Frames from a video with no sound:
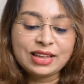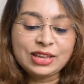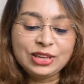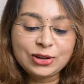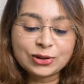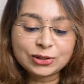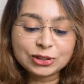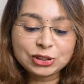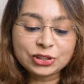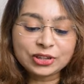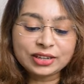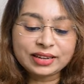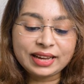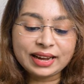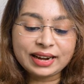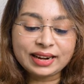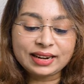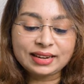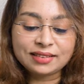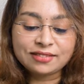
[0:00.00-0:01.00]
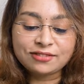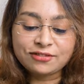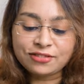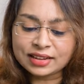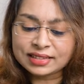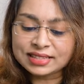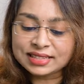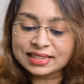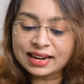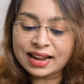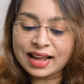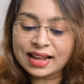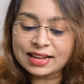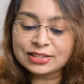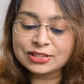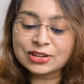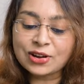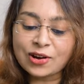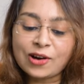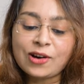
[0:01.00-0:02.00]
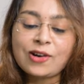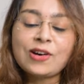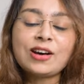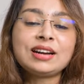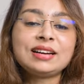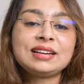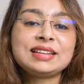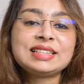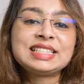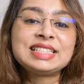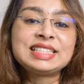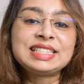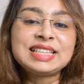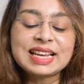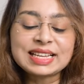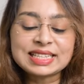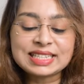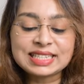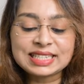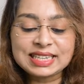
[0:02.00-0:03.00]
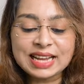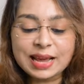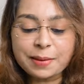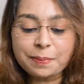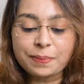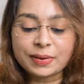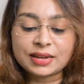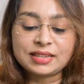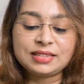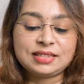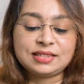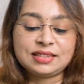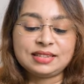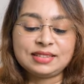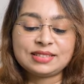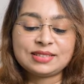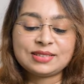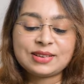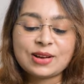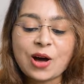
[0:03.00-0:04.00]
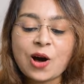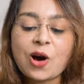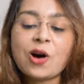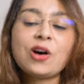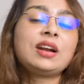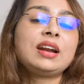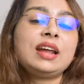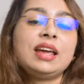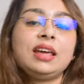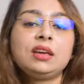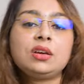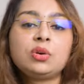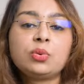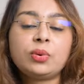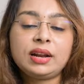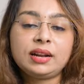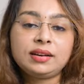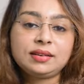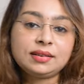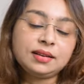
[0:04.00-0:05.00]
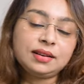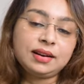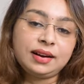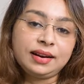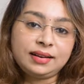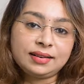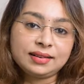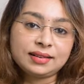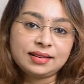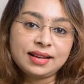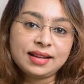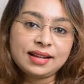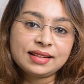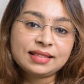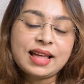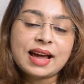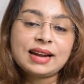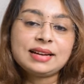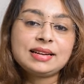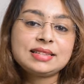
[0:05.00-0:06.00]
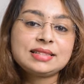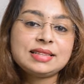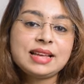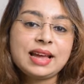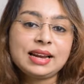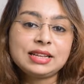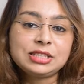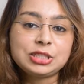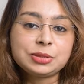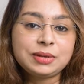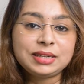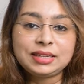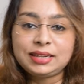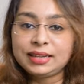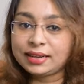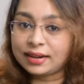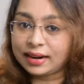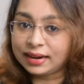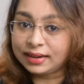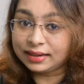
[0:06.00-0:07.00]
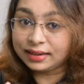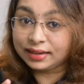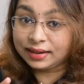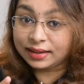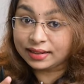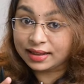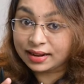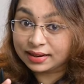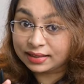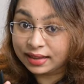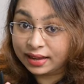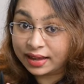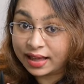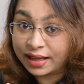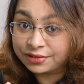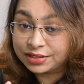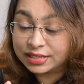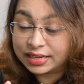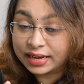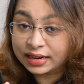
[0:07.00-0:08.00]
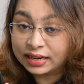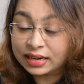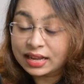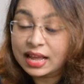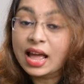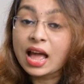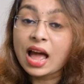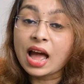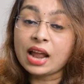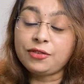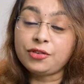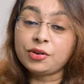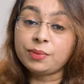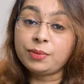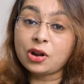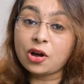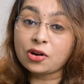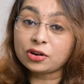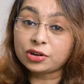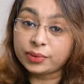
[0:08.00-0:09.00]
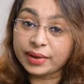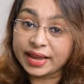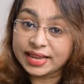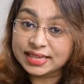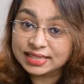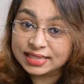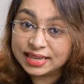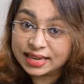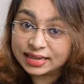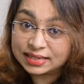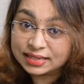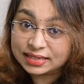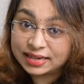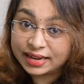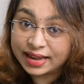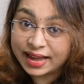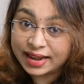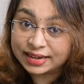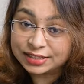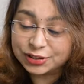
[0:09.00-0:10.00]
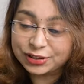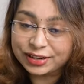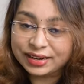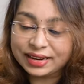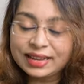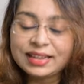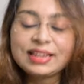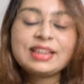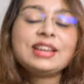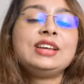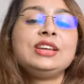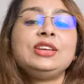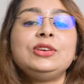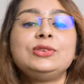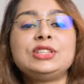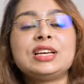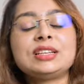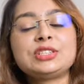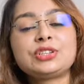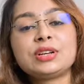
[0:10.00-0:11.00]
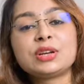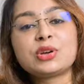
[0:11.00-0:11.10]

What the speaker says: you should get first class or 60% or equivalent grade. That is the eligibility criteria that they have set. And if you belong to SCST category, you just